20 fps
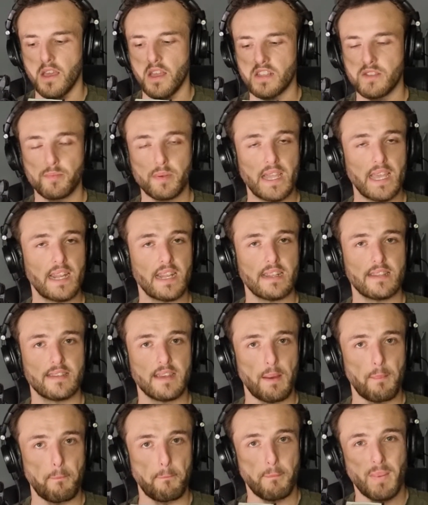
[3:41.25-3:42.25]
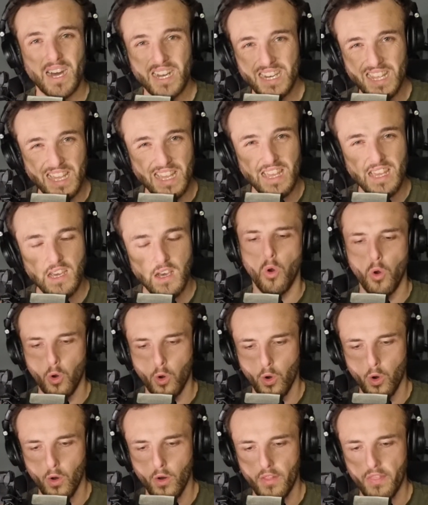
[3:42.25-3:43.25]
it's beginning to get muddy
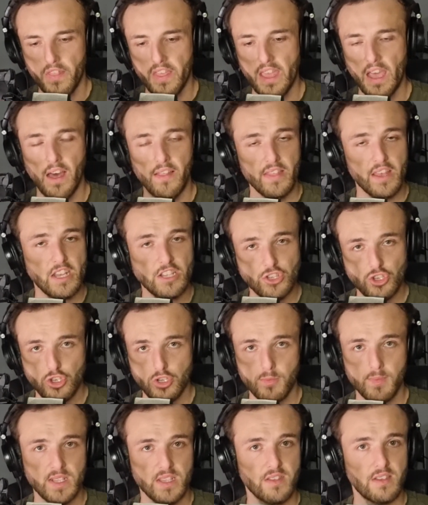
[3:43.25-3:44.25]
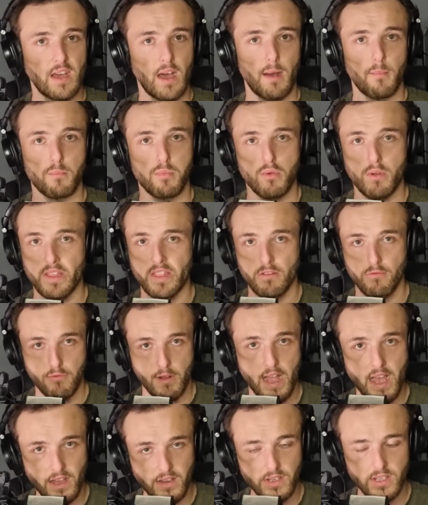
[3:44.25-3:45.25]
or the other instruments can't breathe
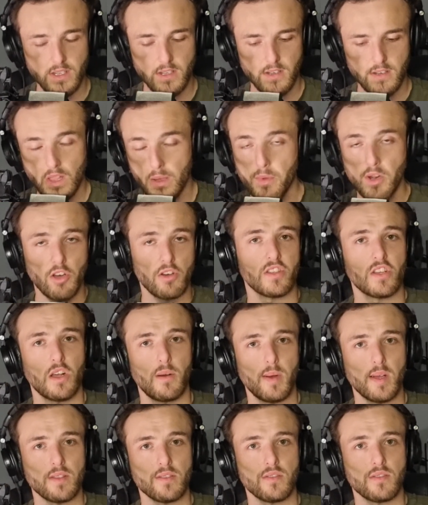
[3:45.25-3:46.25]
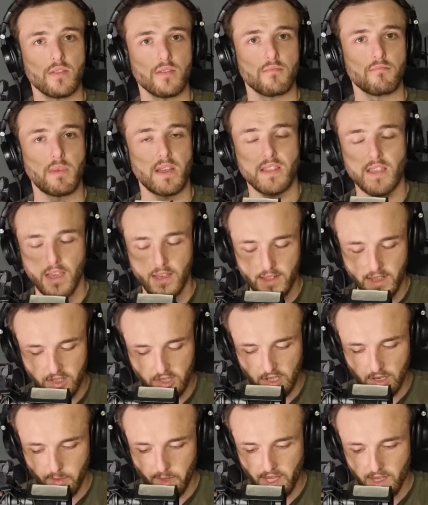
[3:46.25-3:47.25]
around it, let me know in the comments. And yeah, that's
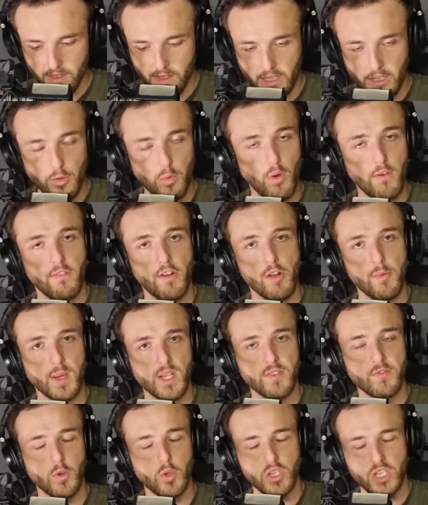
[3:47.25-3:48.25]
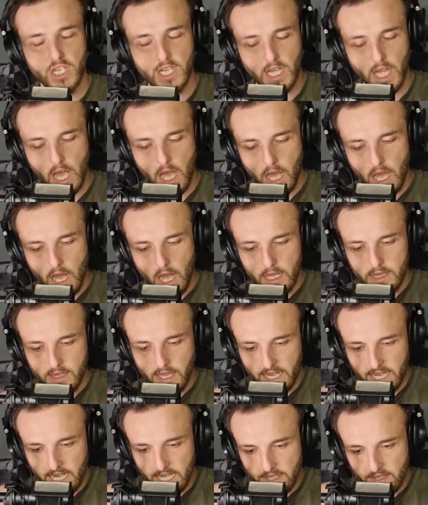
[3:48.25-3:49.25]
going to be it. Thank you all very much for watching.
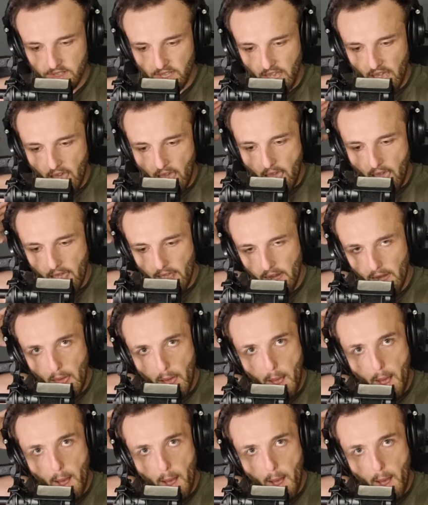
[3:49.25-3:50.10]
Take it easy and